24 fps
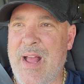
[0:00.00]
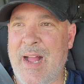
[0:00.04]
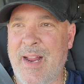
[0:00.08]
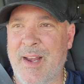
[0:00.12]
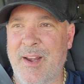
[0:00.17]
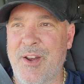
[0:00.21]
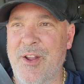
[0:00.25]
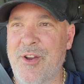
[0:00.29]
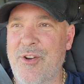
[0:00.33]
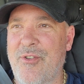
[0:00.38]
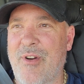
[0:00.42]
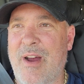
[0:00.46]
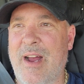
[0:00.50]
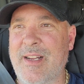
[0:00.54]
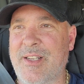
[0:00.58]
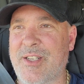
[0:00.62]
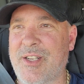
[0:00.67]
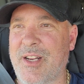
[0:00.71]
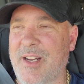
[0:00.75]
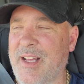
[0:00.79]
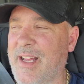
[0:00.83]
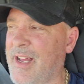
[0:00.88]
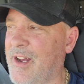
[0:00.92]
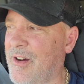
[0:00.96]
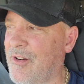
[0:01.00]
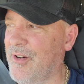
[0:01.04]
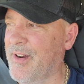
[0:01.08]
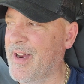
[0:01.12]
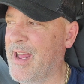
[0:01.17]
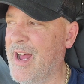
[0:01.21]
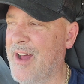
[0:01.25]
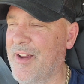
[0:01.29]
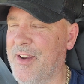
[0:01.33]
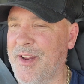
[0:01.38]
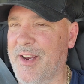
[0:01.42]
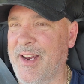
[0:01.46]
knew I should have held
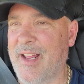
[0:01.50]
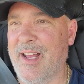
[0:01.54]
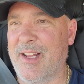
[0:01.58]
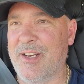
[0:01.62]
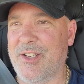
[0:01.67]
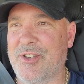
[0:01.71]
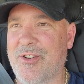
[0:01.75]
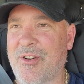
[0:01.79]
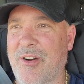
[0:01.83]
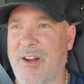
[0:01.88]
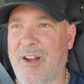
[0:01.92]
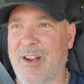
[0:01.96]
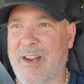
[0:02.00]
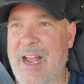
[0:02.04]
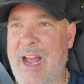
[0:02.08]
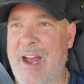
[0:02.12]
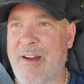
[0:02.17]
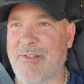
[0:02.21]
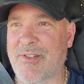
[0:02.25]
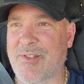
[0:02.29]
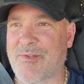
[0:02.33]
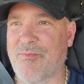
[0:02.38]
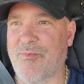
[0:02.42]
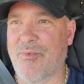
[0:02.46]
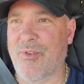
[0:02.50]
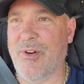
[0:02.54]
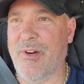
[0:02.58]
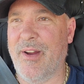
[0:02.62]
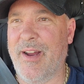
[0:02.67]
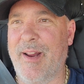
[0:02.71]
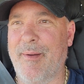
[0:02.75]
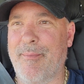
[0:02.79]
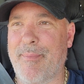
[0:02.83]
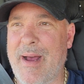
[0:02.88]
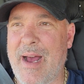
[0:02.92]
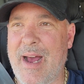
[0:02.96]
on to that truck. I was
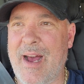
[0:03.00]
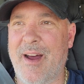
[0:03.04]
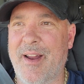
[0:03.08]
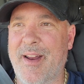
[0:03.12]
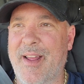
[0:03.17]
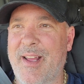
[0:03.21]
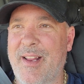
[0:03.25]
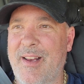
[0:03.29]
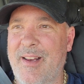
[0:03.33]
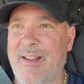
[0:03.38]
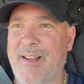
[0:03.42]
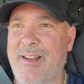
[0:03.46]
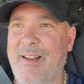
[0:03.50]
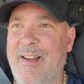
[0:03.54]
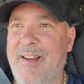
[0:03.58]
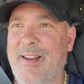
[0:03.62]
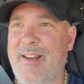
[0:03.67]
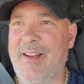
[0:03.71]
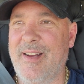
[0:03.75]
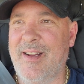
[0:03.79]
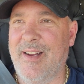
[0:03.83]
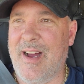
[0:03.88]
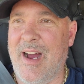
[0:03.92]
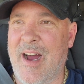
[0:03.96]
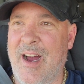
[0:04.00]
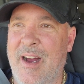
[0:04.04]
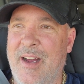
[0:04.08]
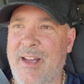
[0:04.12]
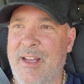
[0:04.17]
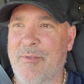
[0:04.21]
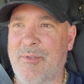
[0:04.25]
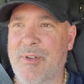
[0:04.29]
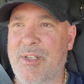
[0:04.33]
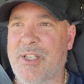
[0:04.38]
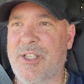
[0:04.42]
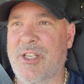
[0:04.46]
worried about it.
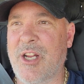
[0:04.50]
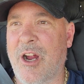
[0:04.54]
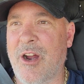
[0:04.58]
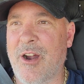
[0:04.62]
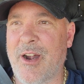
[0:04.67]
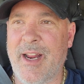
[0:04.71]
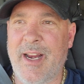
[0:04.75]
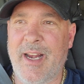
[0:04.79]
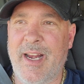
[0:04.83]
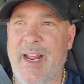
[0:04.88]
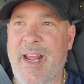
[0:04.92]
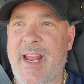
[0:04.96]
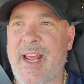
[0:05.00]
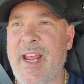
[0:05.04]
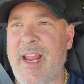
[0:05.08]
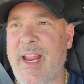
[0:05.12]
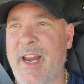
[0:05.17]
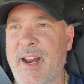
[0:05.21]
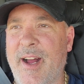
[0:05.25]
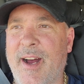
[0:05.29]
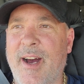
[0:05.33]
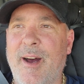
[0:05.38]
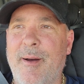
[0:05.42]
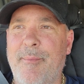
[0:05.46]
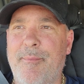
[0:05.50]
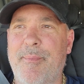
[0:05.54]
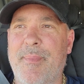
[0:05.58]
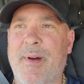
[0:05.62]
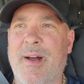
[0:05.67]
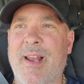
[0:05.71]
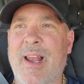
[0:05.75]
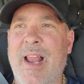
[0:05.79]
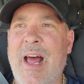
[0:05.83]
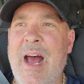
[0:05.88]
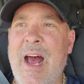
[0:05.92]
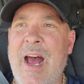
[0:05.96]
It was starting to heat up a
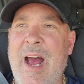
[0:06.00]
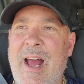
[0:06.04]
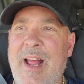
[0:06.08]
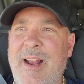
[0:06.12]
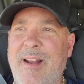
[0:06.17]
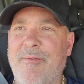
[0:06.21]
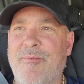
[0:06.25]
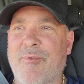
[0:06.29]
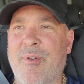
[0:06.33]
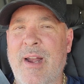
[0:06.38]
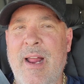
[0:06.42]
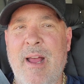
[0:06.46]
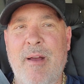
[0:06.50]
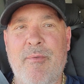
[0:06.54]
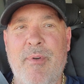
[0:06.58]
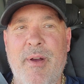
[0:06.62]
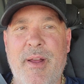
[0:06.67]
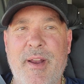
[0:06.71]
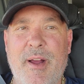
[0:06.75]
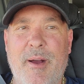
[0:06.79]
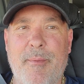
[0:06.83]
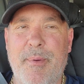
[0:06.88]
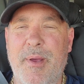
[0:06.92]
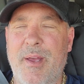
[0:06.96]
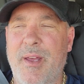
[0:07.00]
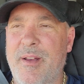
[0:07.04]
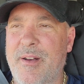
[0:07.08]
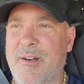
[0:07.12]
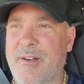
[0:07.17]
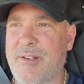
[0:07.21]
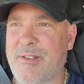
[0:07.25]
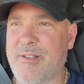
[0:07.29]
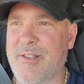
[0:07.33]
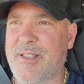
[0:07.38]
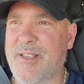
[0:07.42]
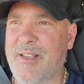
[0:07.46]
lot when I went up
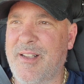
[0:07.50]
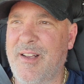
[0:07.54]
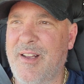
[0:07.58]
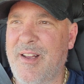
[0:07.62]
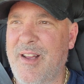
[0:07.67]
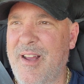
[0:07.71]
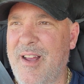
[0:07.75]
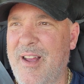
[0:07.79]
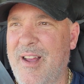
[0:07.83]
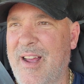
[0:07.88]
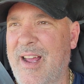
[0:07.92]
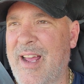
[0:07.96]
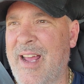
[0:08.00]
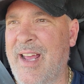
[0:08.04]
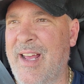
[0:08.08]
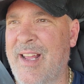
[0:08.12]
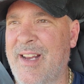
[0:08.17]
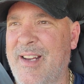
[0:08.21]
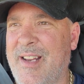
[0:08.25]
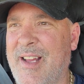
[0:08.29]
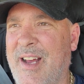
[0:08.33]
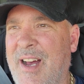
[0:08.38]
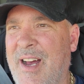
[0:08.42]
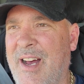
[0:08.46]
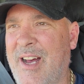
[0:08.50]
hills, and